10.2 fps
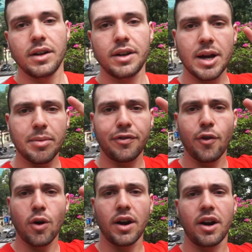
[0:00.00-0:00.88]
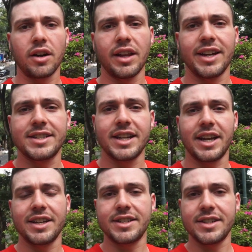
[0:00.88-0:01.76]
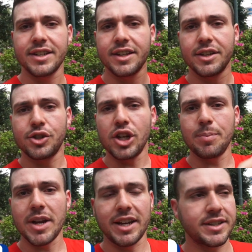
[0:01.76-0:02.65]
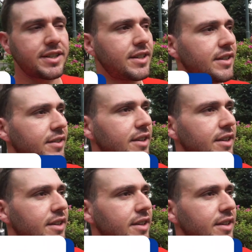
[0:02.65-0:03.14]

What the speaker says: Number 4 on our list is cheapness.